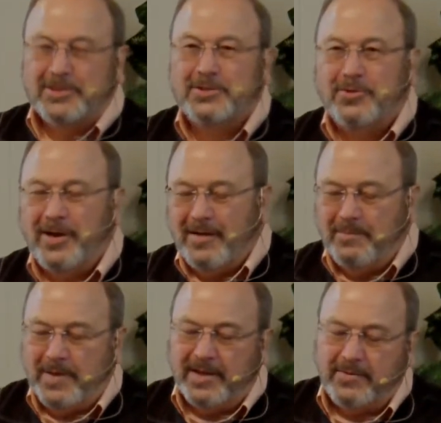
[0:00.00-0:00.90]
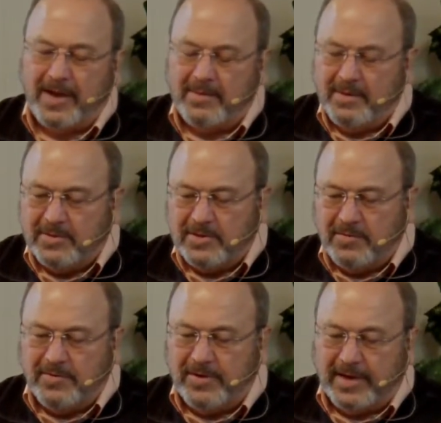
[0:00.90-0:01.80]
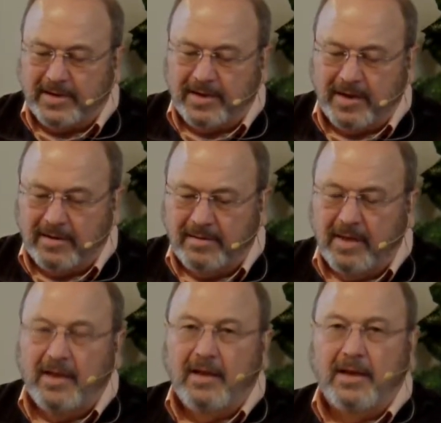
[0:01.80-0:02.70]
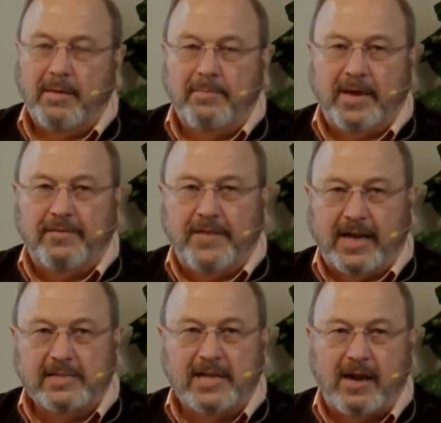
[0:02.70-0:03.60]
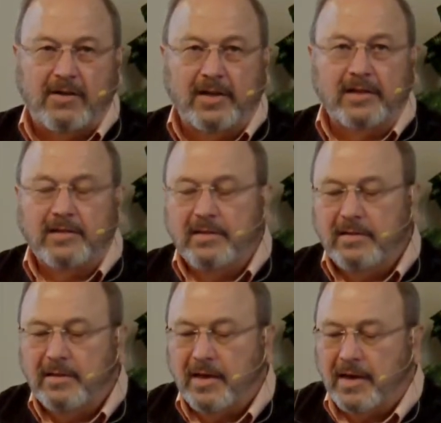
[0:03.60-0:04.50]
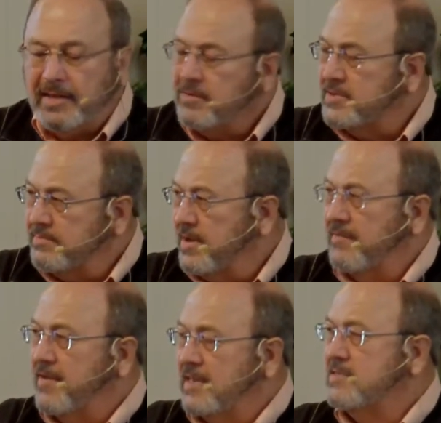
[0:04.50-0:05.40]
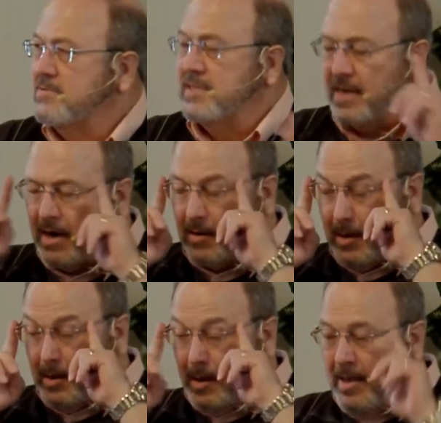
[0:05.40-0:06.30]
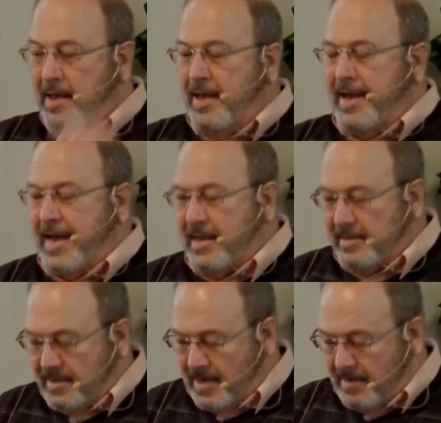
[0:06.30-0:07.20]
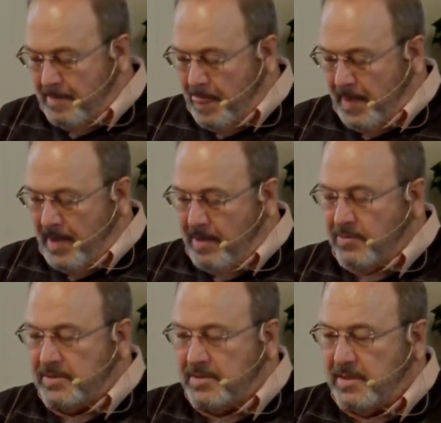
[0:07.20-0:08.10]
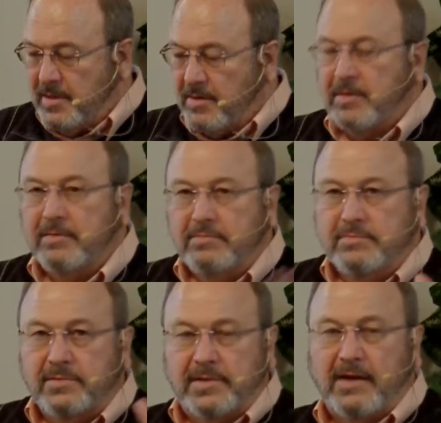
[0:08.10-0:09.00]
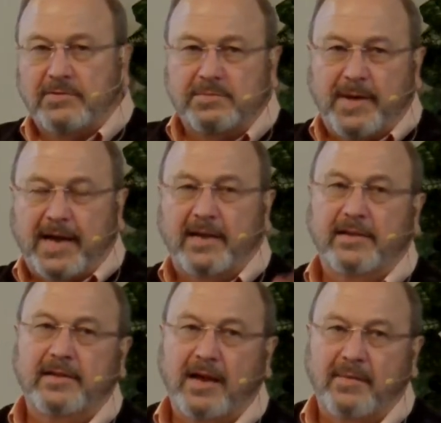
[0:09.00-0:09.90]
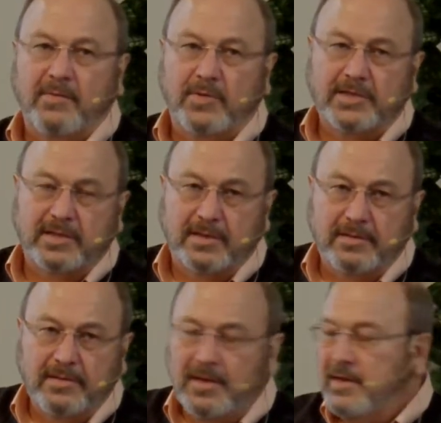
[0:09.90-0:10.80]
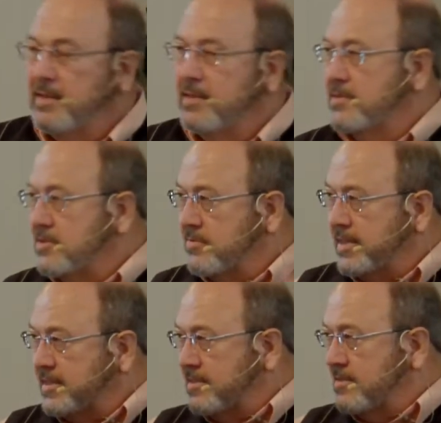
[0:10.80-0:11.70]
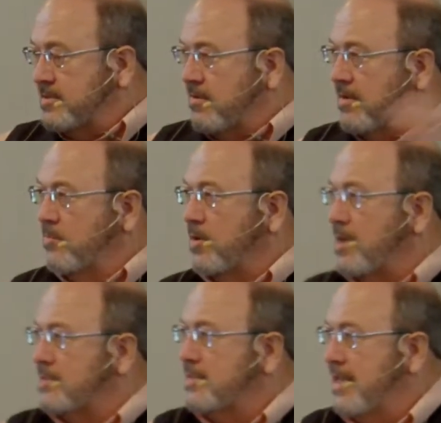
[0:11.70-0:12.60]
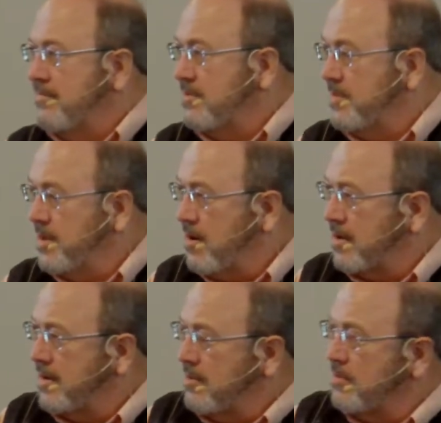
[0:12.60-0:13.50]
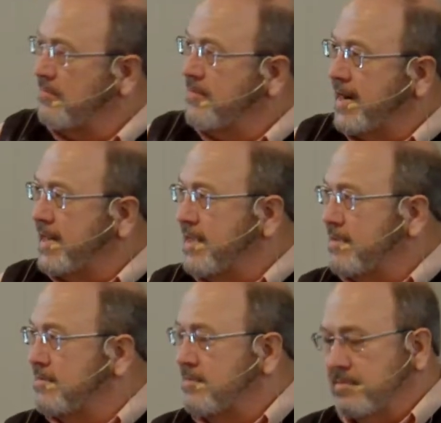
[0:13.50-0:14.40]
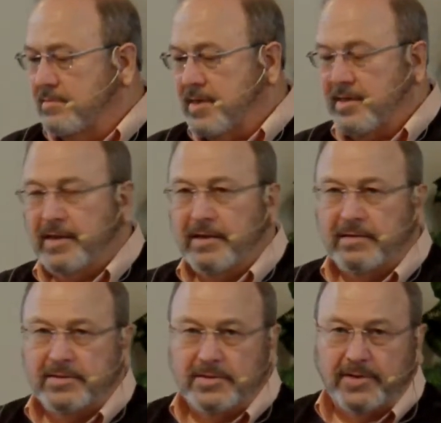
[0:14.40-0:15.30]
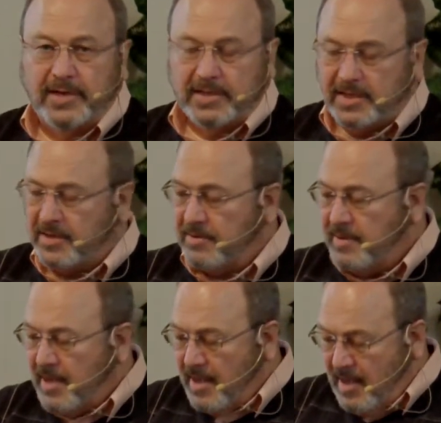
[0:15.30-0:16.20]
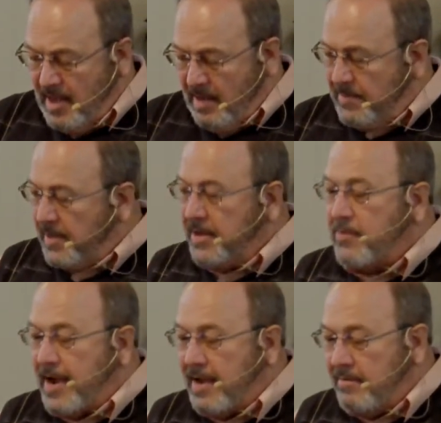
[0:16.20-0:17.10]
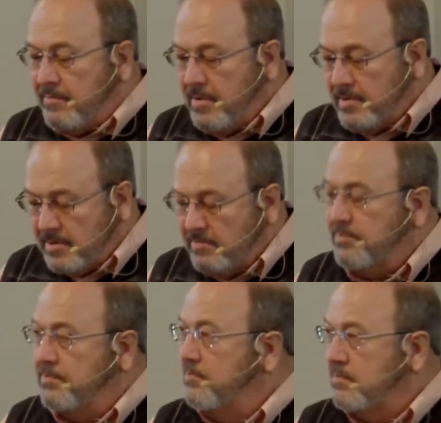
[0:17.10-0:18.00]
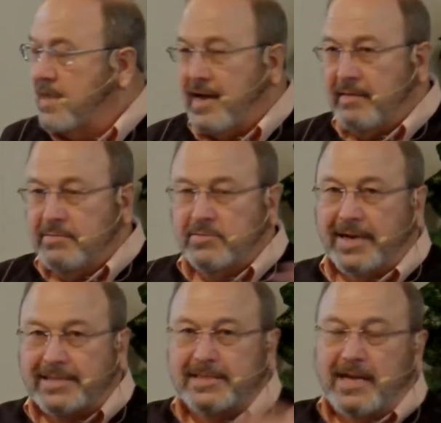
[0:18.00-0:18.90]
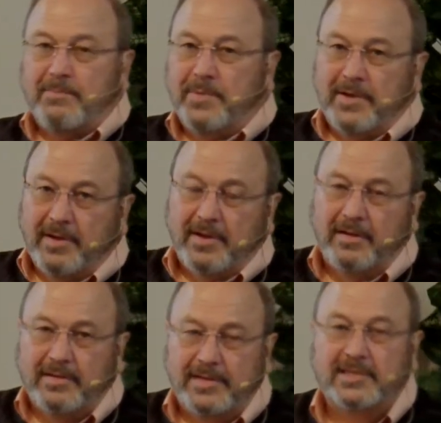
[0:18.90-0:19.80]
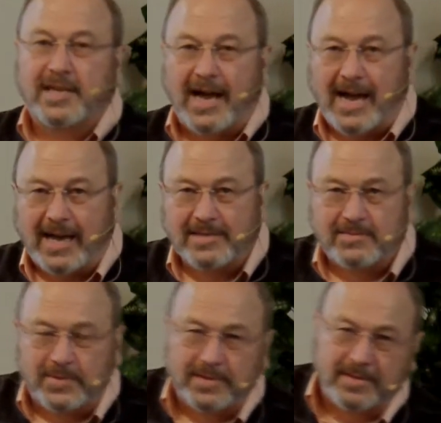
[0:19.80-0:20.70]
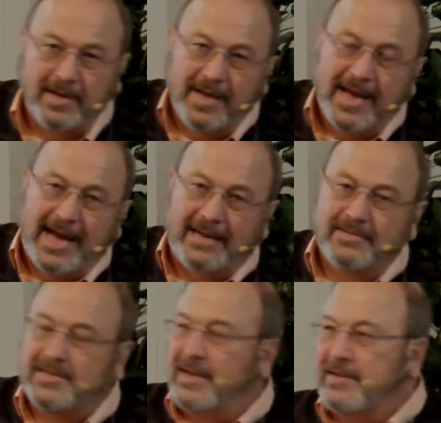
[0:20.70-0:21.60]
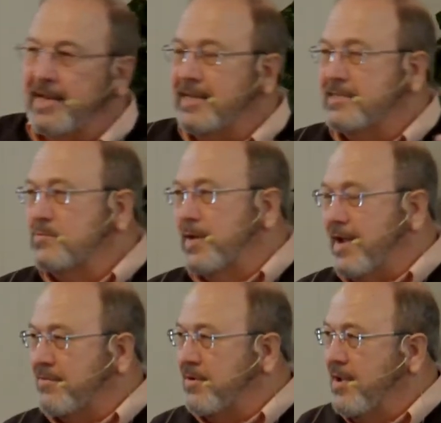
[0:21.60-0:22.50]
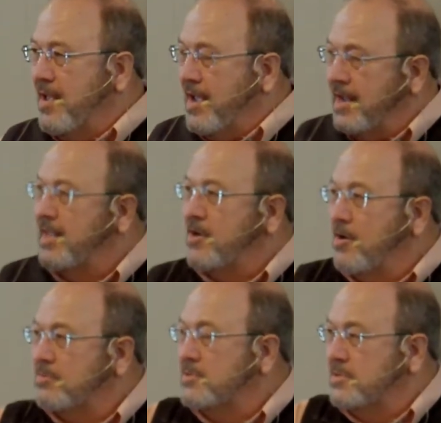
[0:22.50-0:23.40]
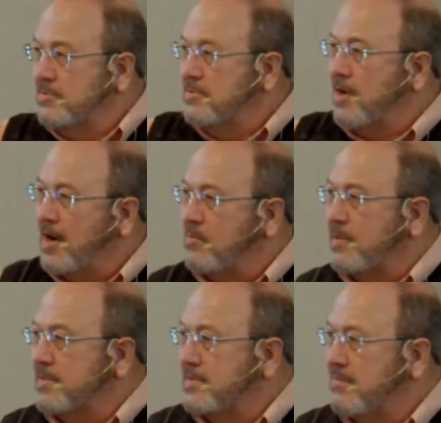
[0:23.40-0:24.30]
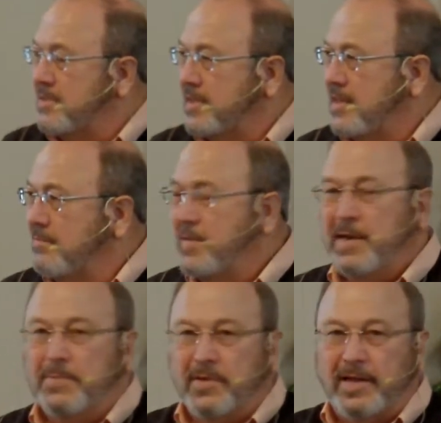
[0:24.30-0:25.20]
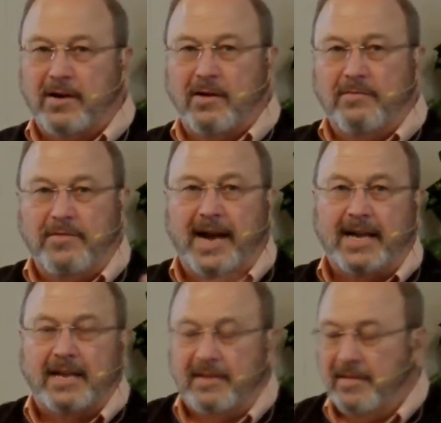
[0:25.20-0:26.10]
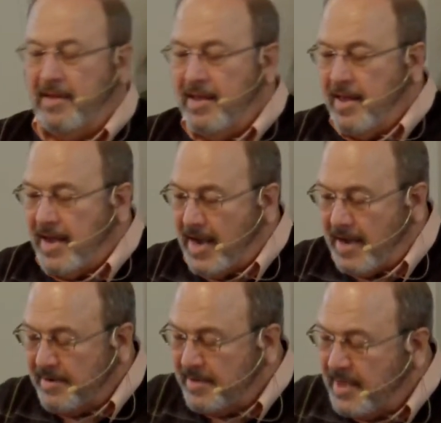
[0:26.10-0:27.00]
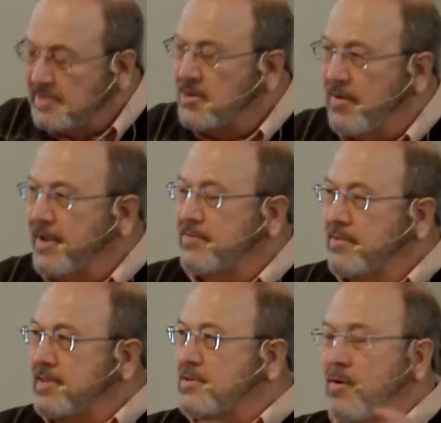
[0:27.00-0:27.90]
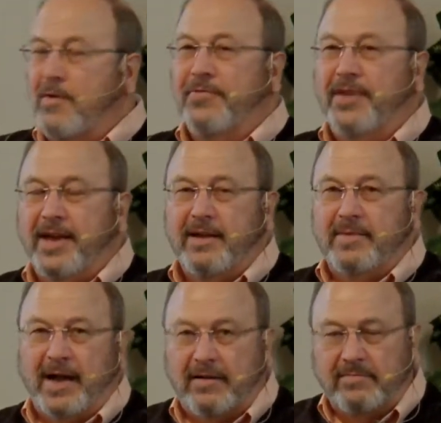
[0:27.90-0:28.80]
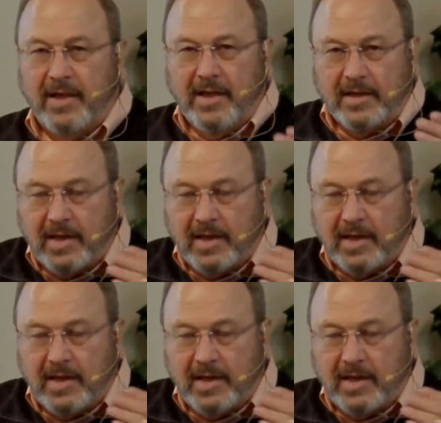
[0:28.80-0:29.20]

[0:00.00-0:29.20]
there was a story of Billy Graham. He was over in uh, Belfast, Ireland, and I think it was in Belfast, it was in Ireland. And um, he was, you know, the, that was back in the time in which the, the streets and so on were not safe to be on, and they were fighting and killing and shooting each other. And Billy Graham kind of dresses up in a disguise with hat and sunglasses, whatever, and he goes to talk with some of the people that are fighting. And he's going through this whole thing about